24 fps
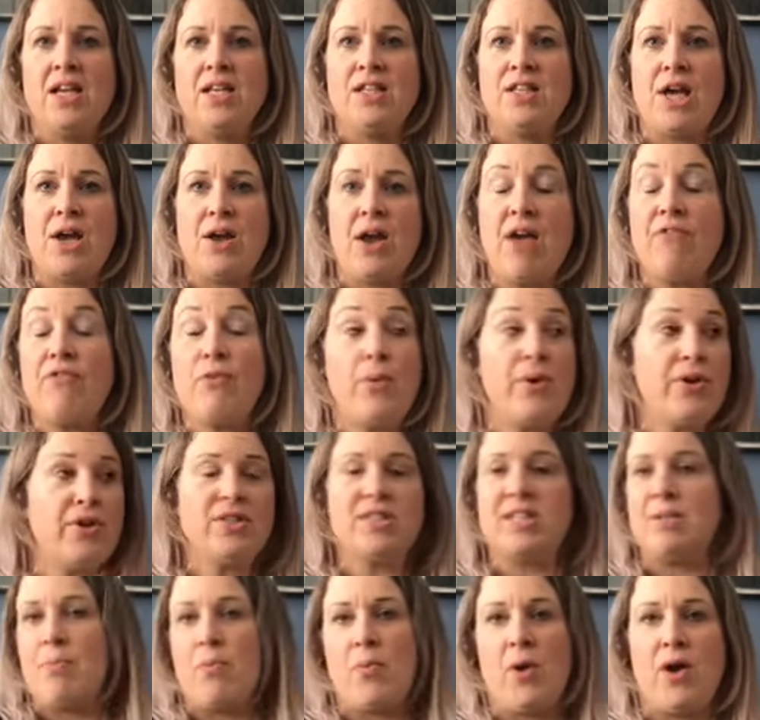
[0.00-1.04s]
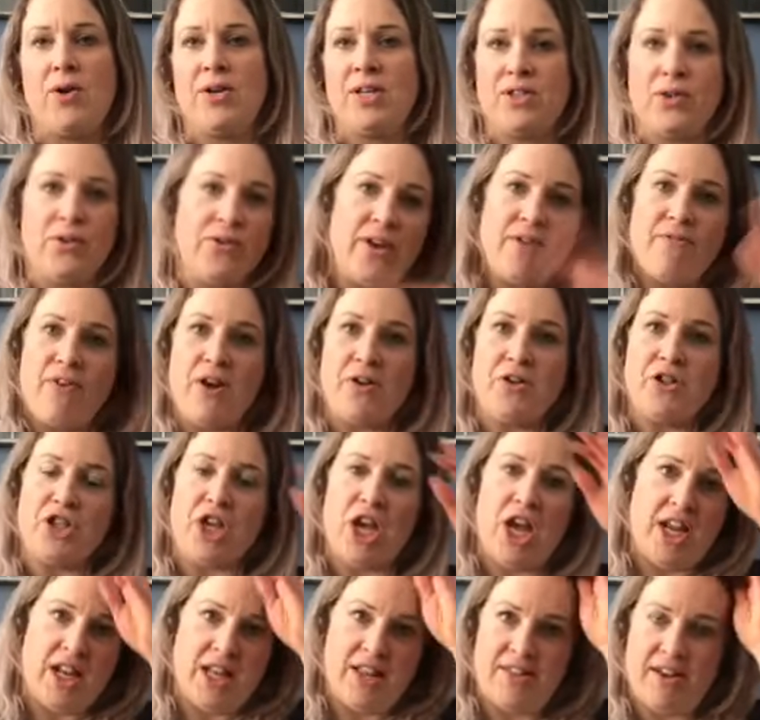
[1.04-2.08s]
So everyone on Slimming World is on their own
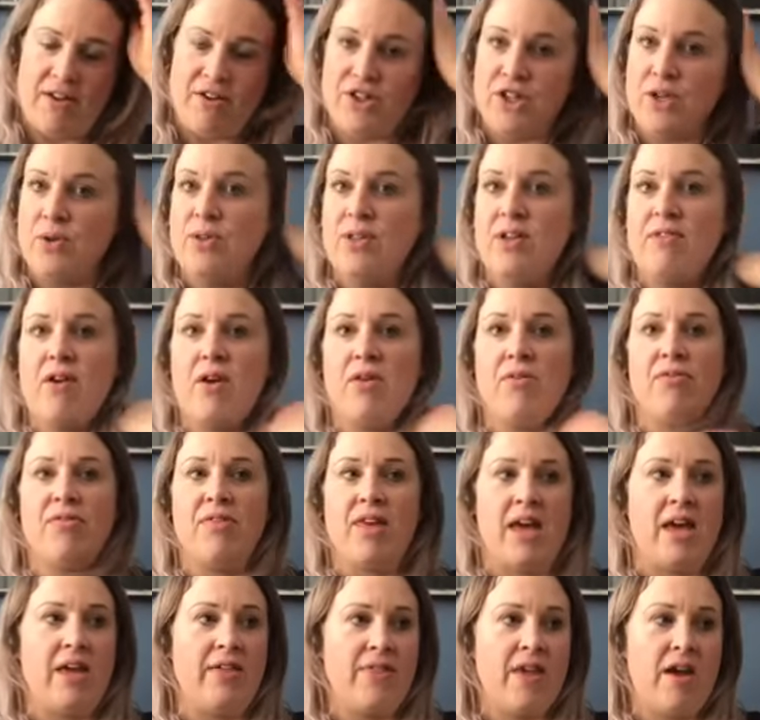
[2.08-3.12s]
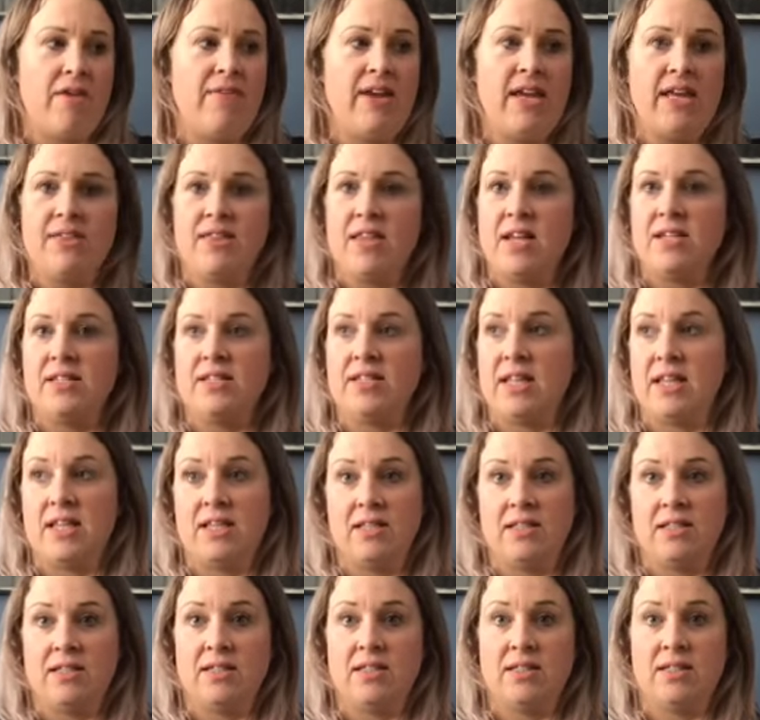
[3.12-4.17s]
journey. They're doing their own thing. They're eating their
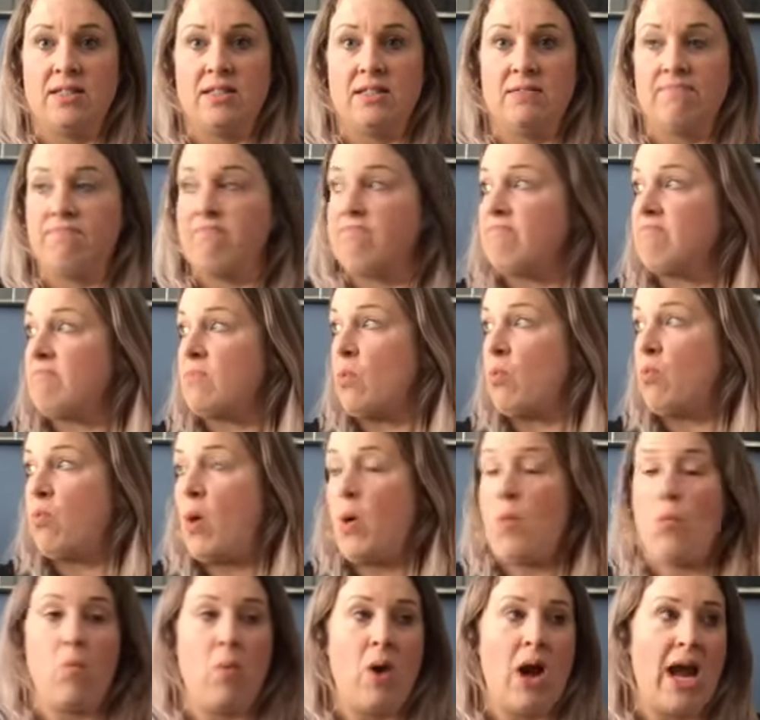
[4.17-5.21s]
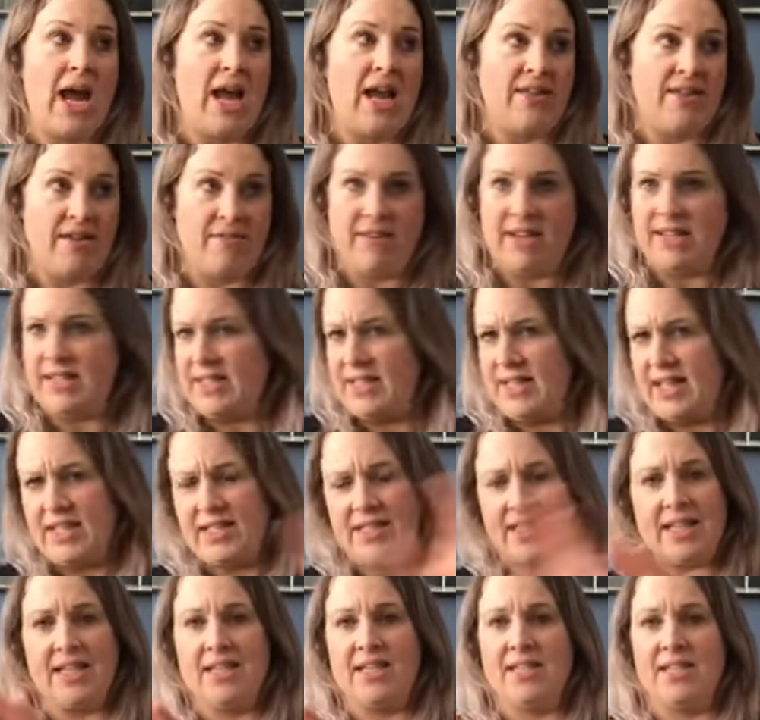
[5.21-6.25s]
sins one way. They're eating their
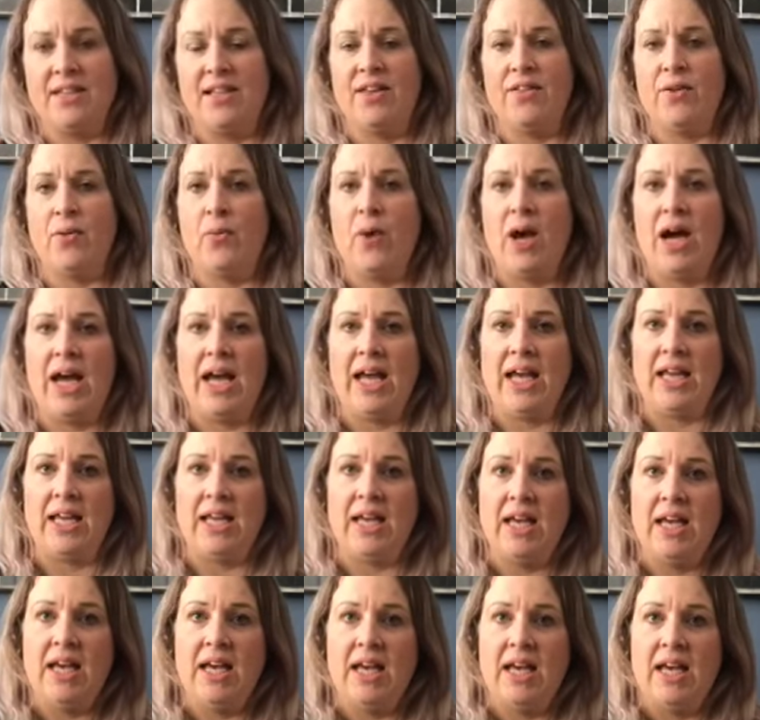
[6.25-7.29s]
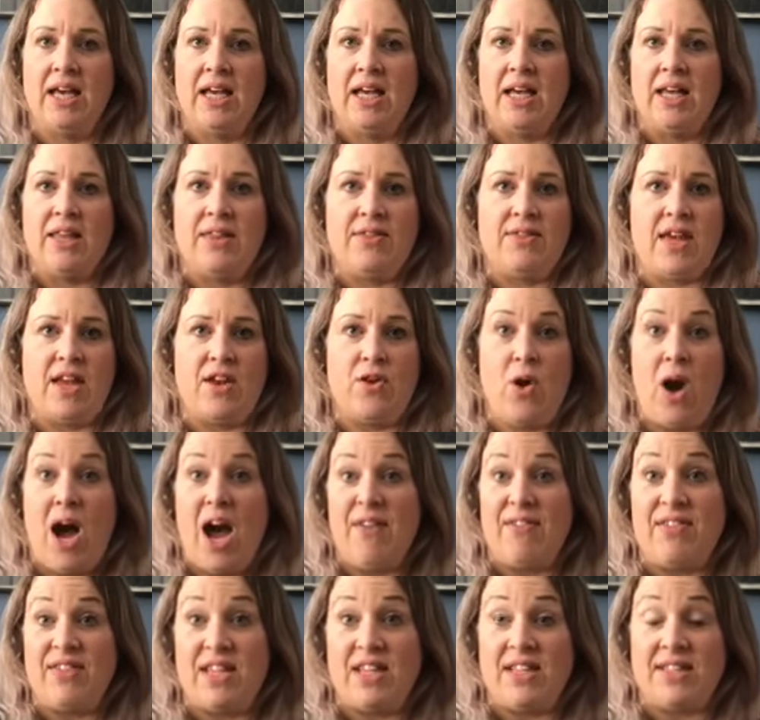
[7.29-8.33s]
sins another way. They're not
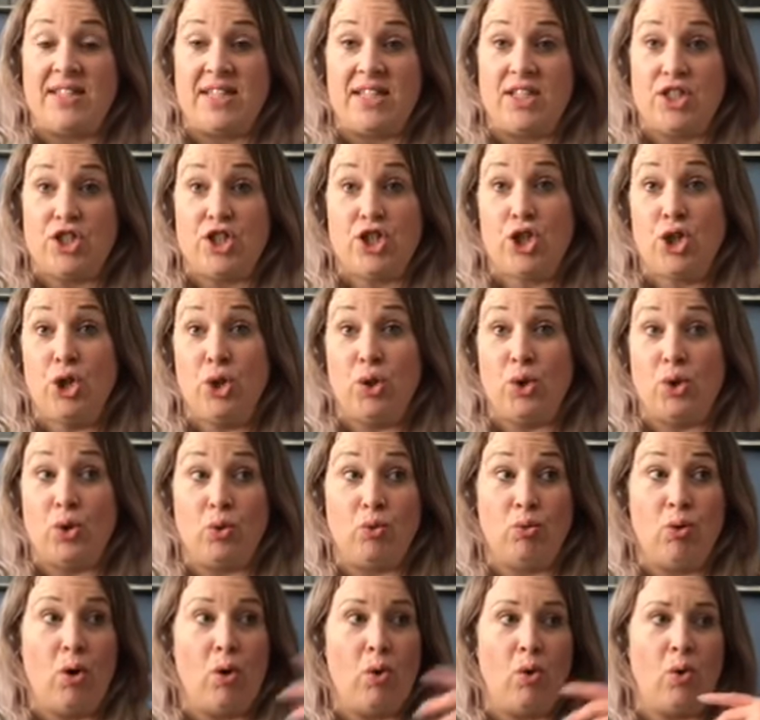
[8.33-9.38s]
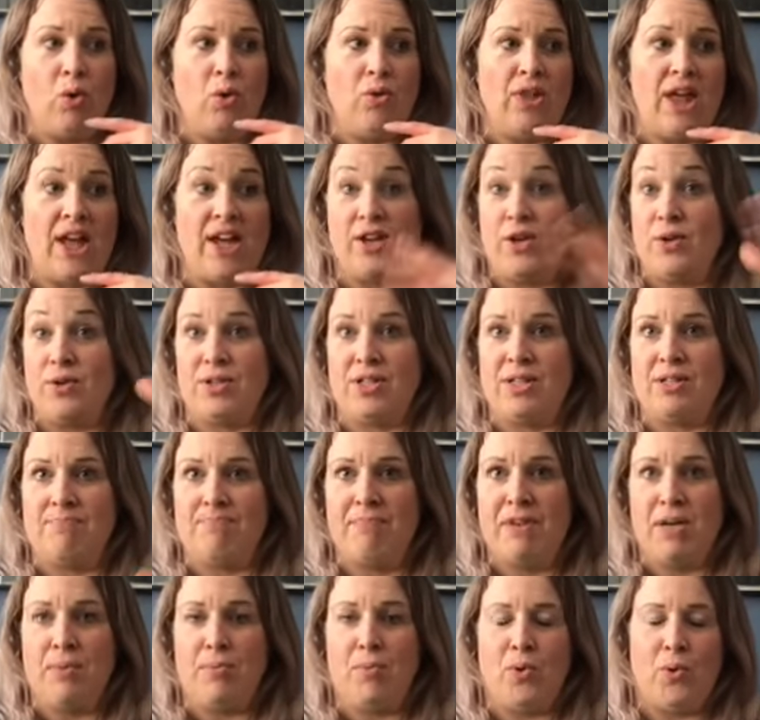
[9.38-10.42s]
having their sins at all, or they're using
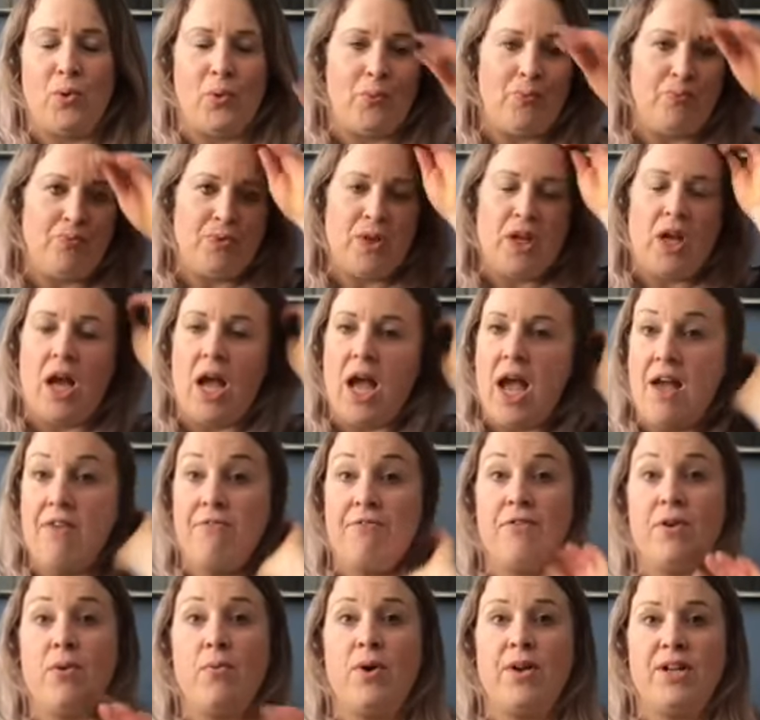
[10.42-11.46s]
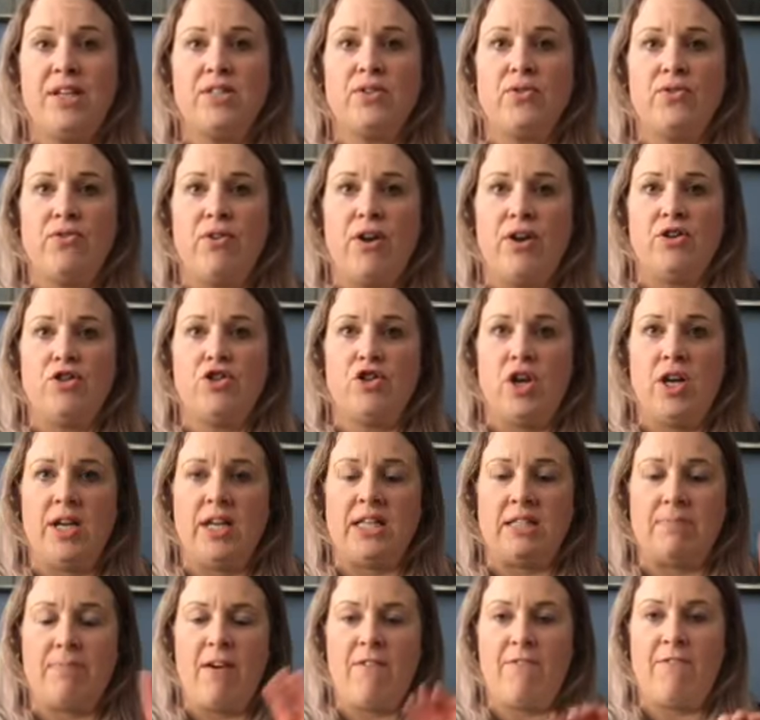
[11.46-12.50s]
minimal. Everyone is on their own
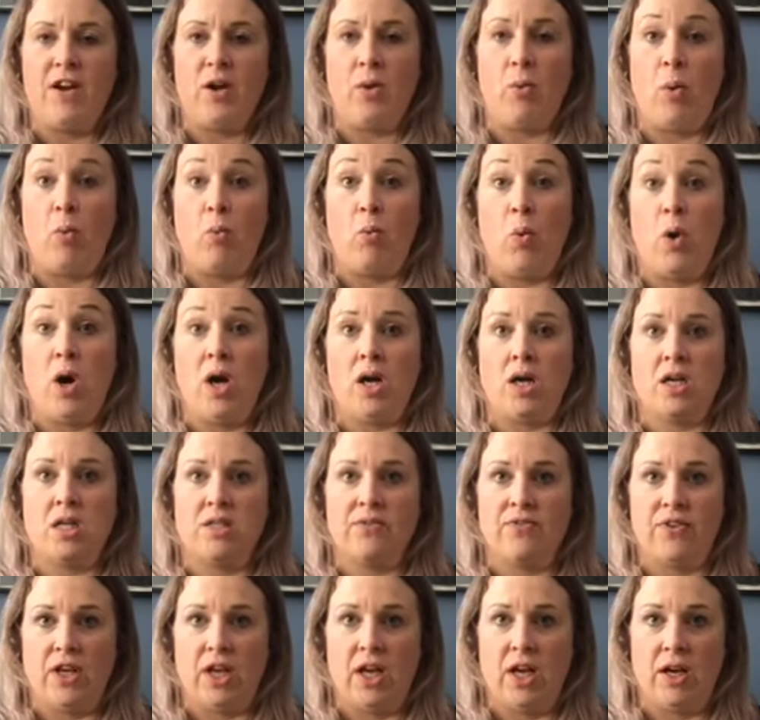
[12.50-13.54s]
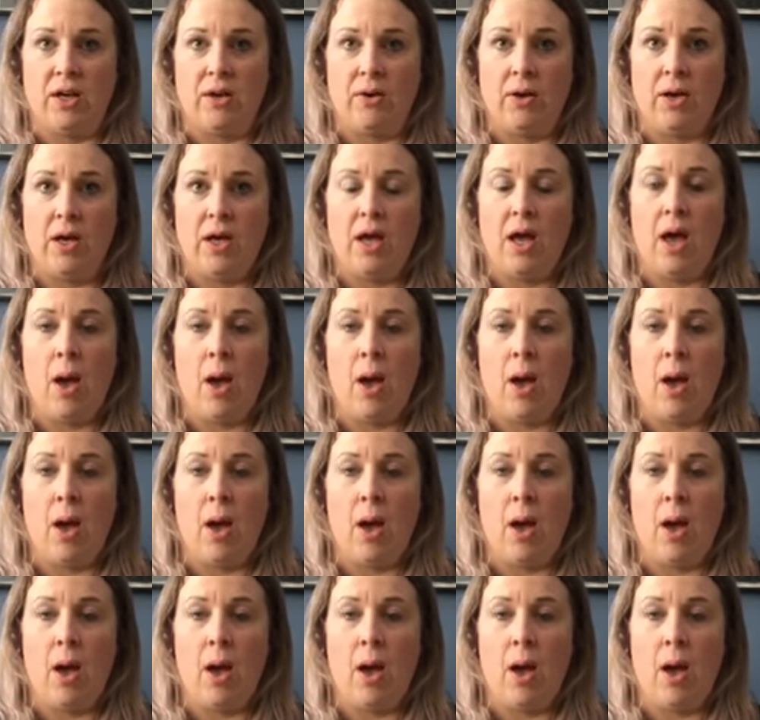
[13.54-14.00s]
journey. It's about finding what works for you.